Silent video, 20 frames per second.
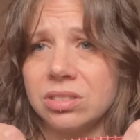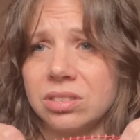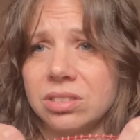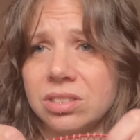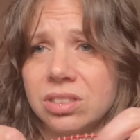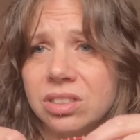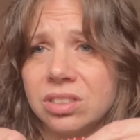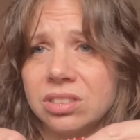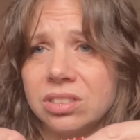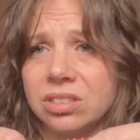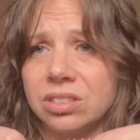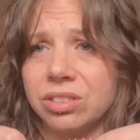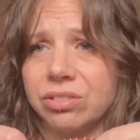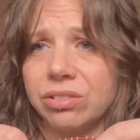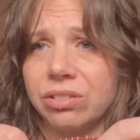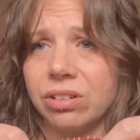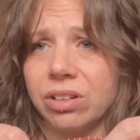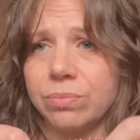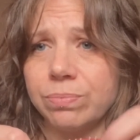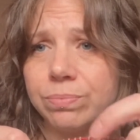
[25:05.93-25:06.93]
I guess I
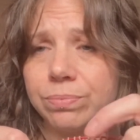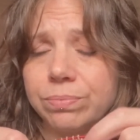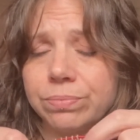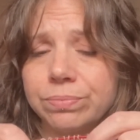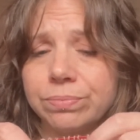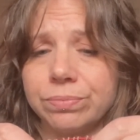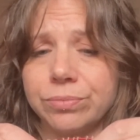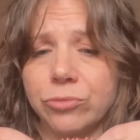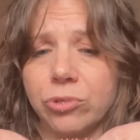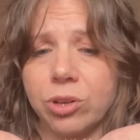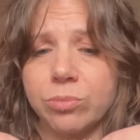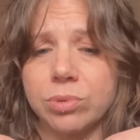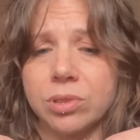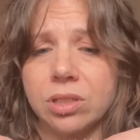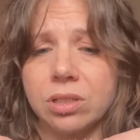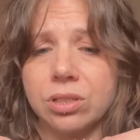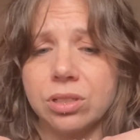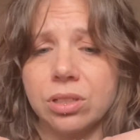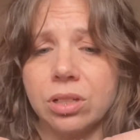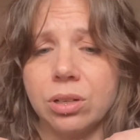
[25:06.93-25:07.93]
screwed up prop
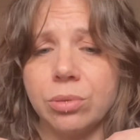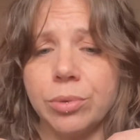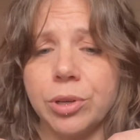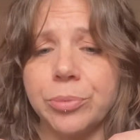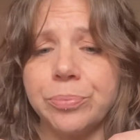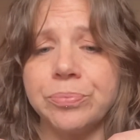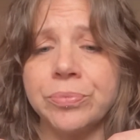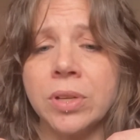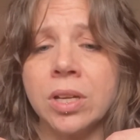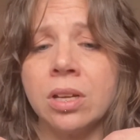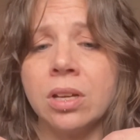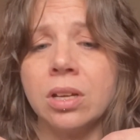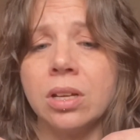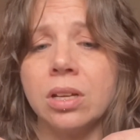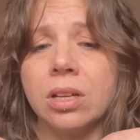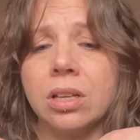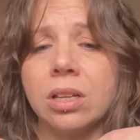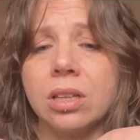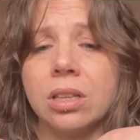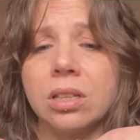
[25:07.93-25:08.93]
stitch there, but
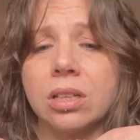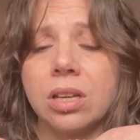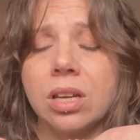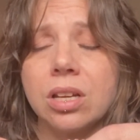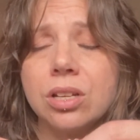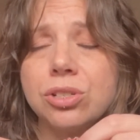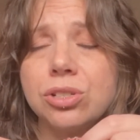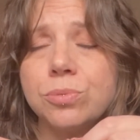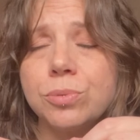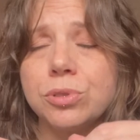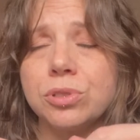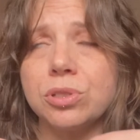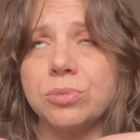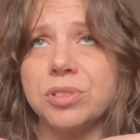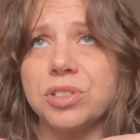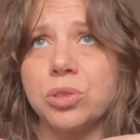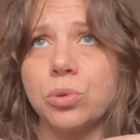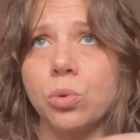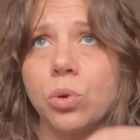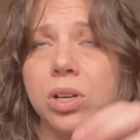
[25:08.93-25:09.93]
the gauge is supposed to be
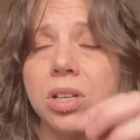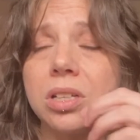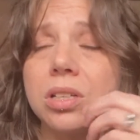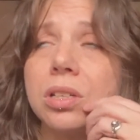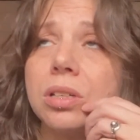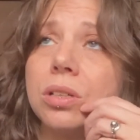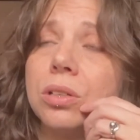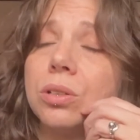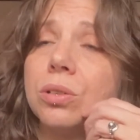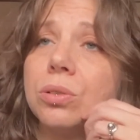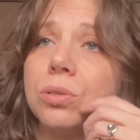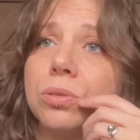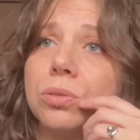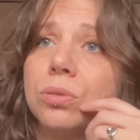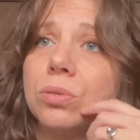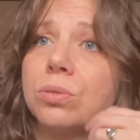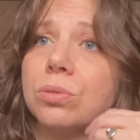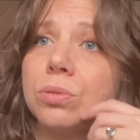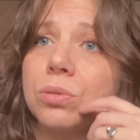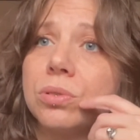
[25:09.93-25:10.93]

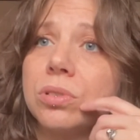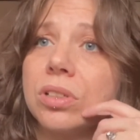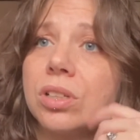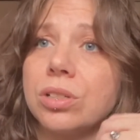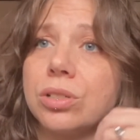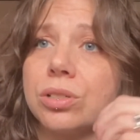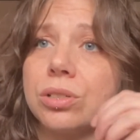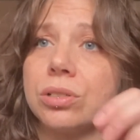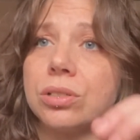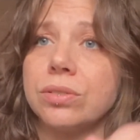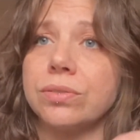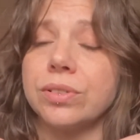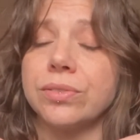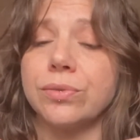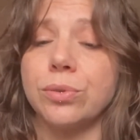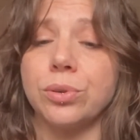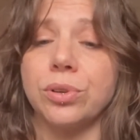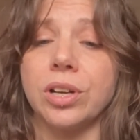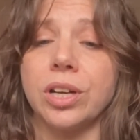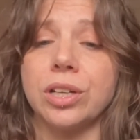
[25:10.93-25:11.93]
22 stitches for
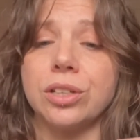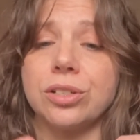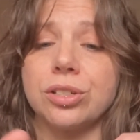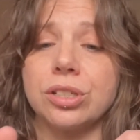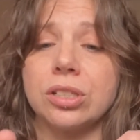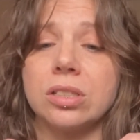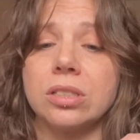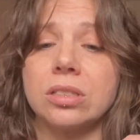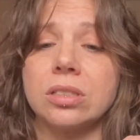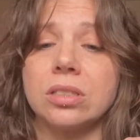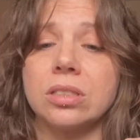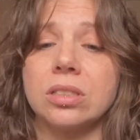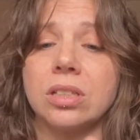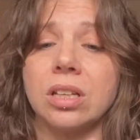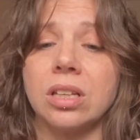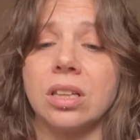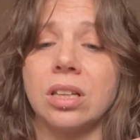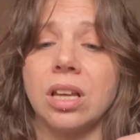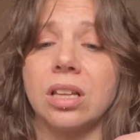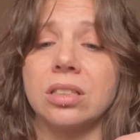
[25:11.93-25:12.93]
4 inches,
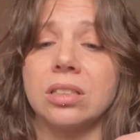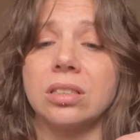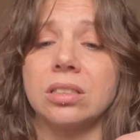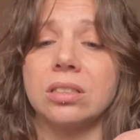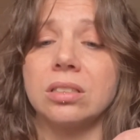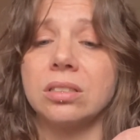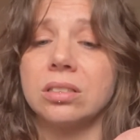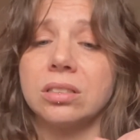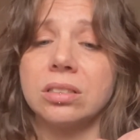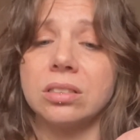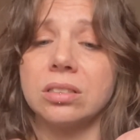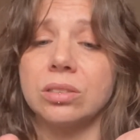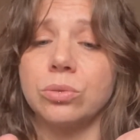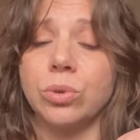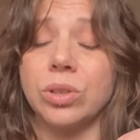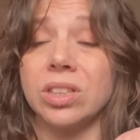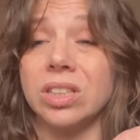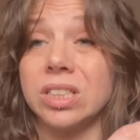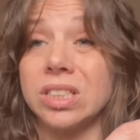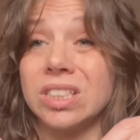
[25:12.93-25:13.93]
and that's
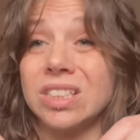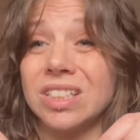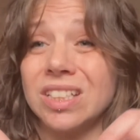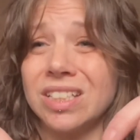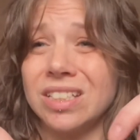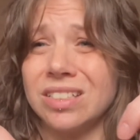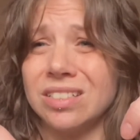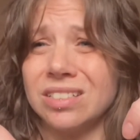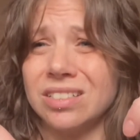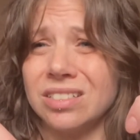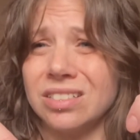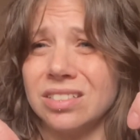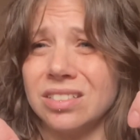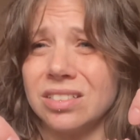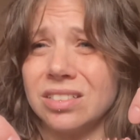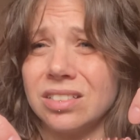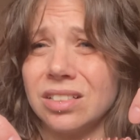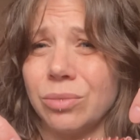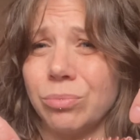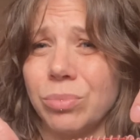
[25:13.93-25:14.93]
what this is.
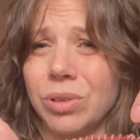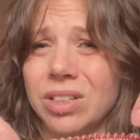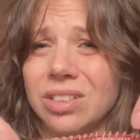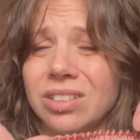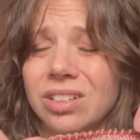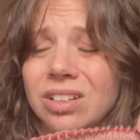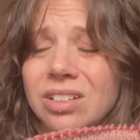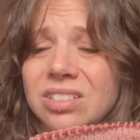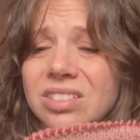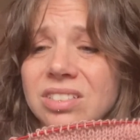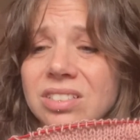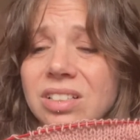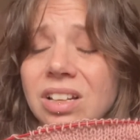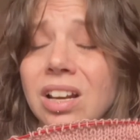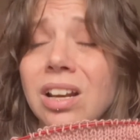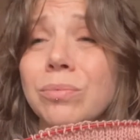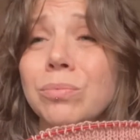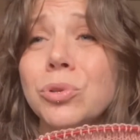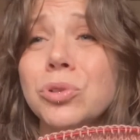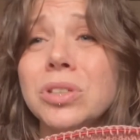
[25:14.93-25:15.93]
But it's almost, and
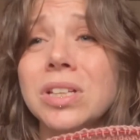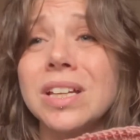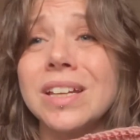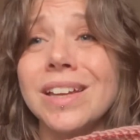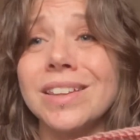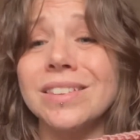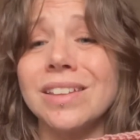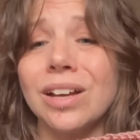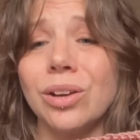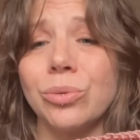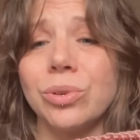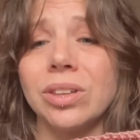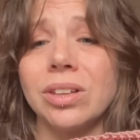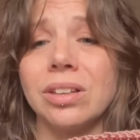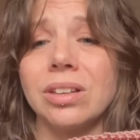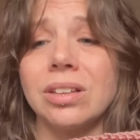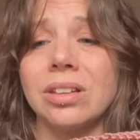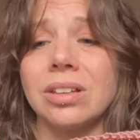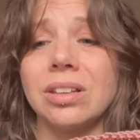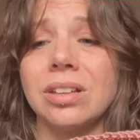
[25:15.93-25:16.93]
I'm supposed to get that with
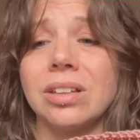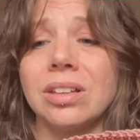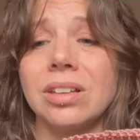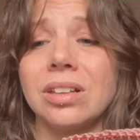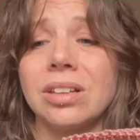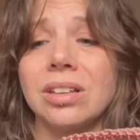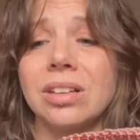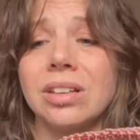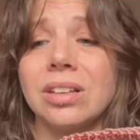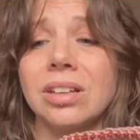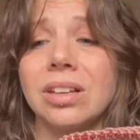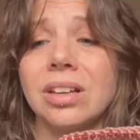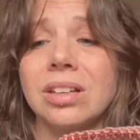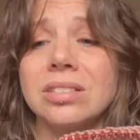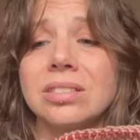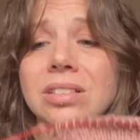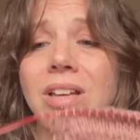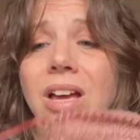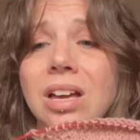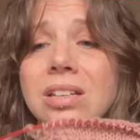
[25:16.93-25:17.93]
a
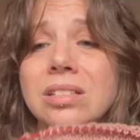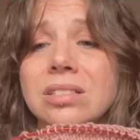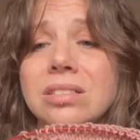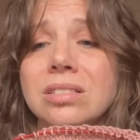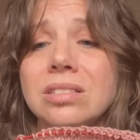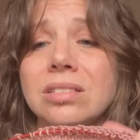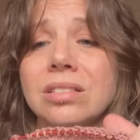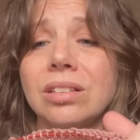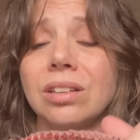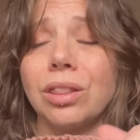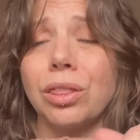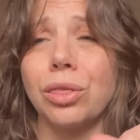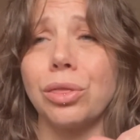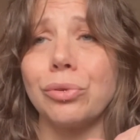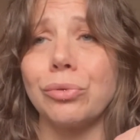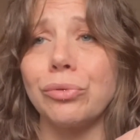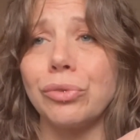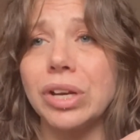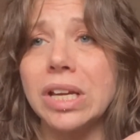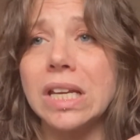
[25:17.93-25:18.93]
size
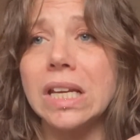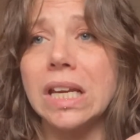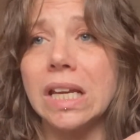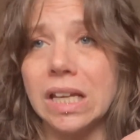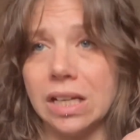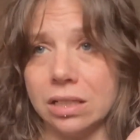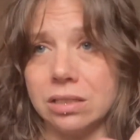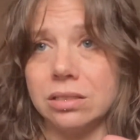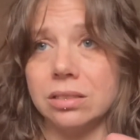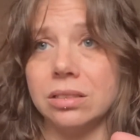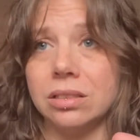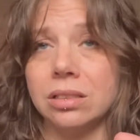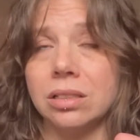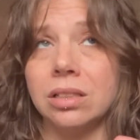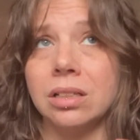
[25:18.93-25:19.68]
3 needle.